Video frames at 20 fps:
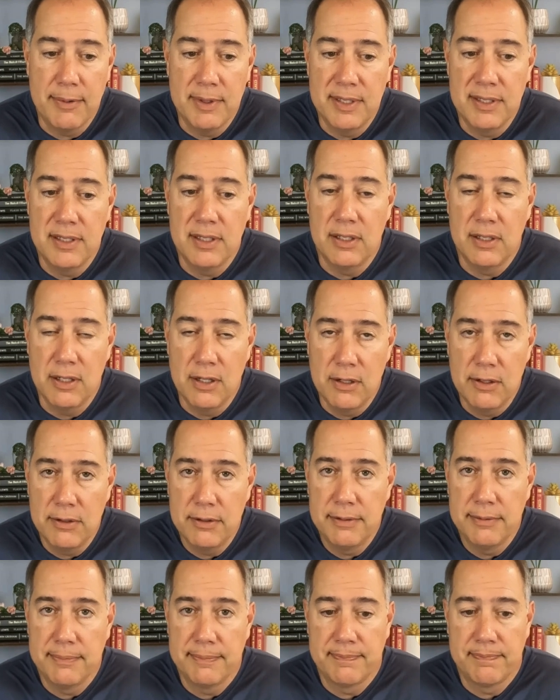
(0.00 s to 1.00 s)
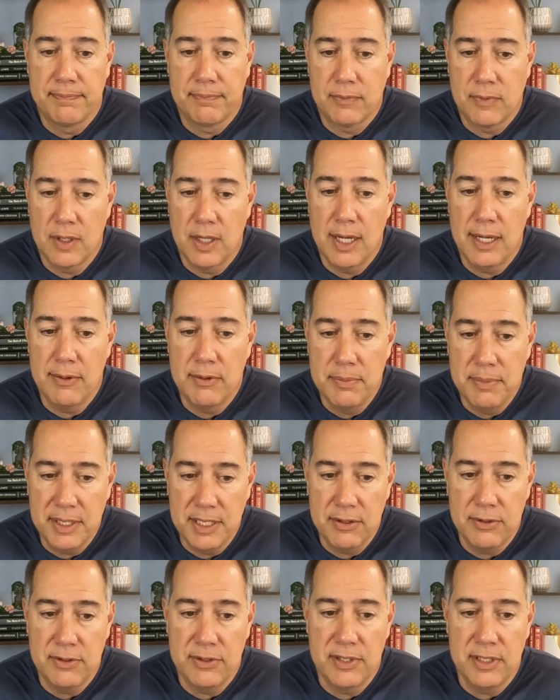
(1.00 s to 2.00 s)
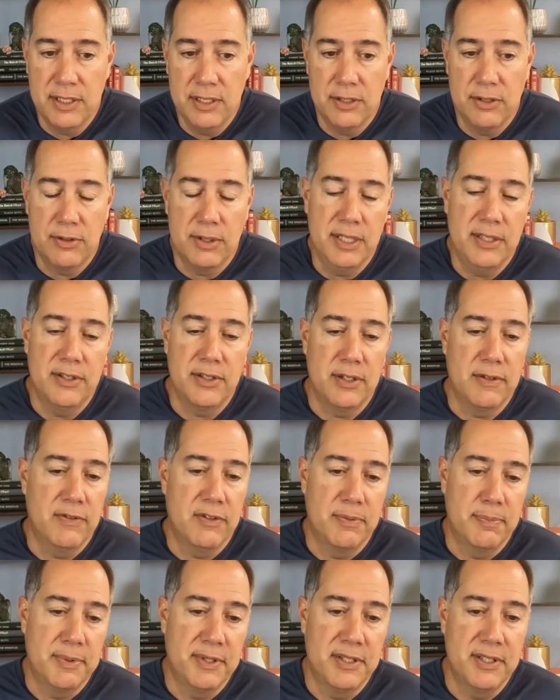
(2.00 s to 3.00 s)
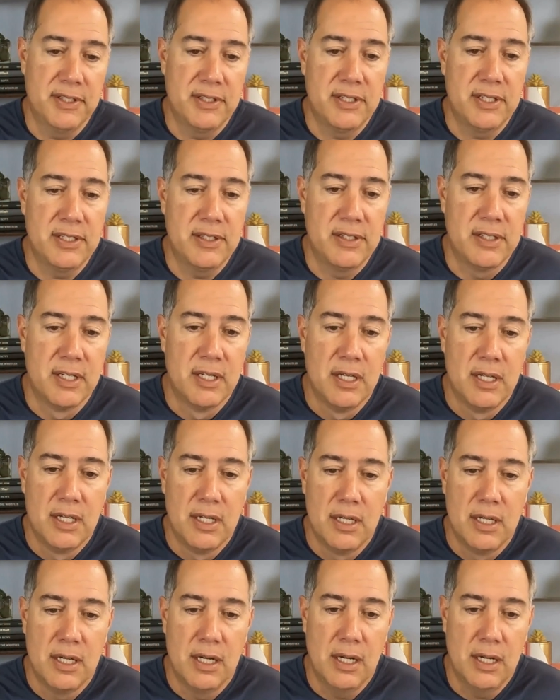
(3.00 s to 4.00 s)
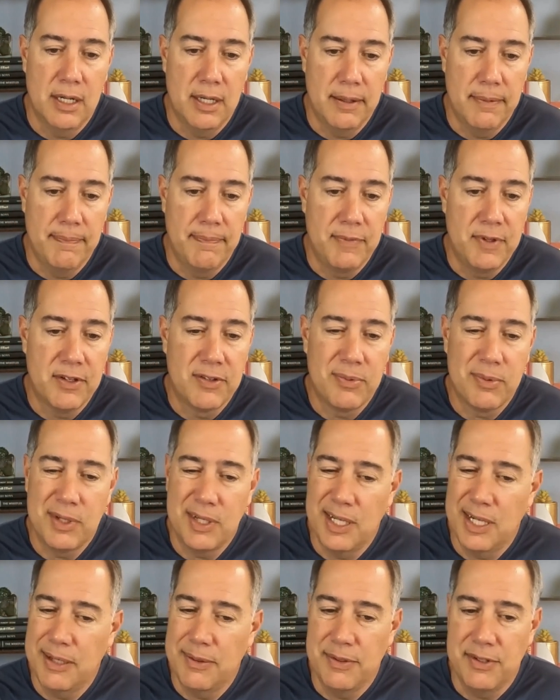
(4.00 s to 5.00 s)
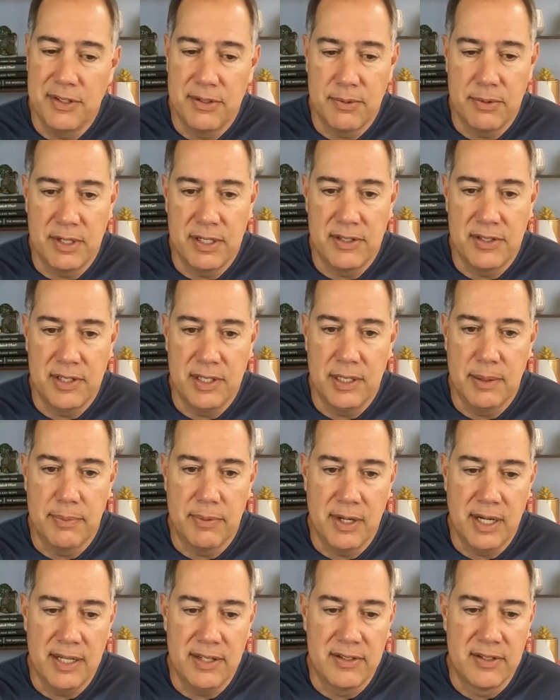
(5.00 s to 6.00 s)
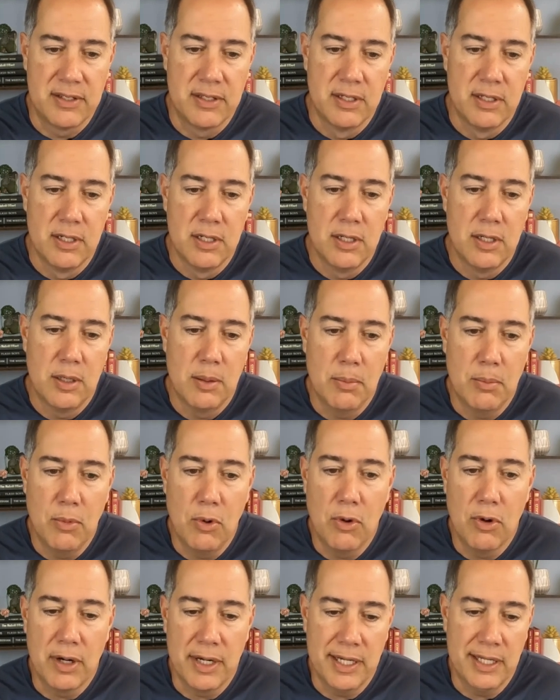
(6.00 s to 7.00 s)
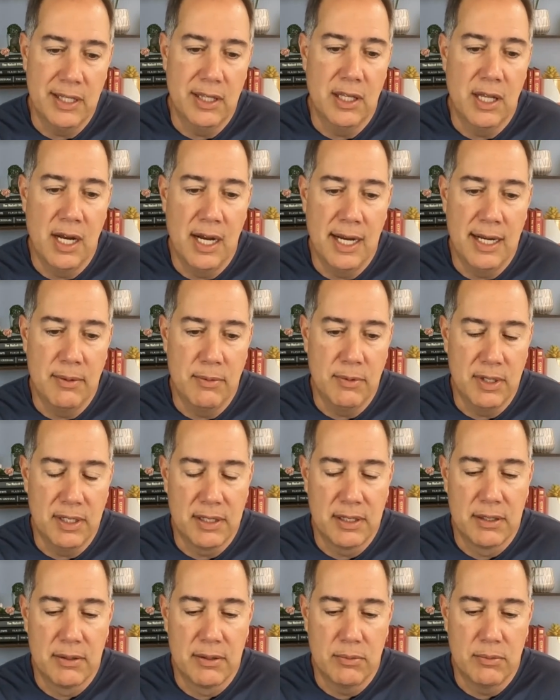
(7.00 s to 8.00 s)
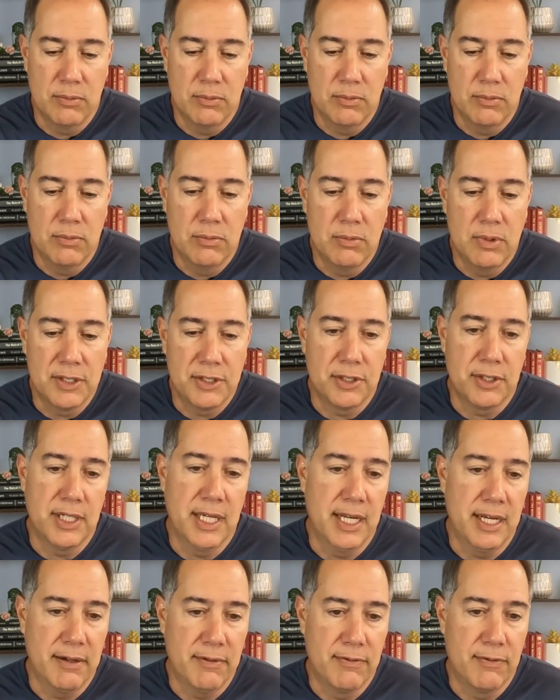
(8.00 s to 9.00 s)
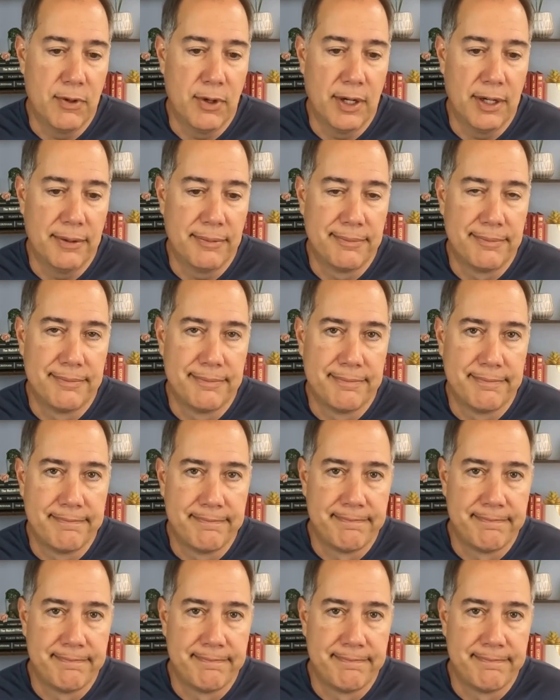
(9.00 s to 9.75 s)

reason alone, I would be interested in tree service businesses. Uh, this one, I would just want to see the price more in line with what you're getting for it.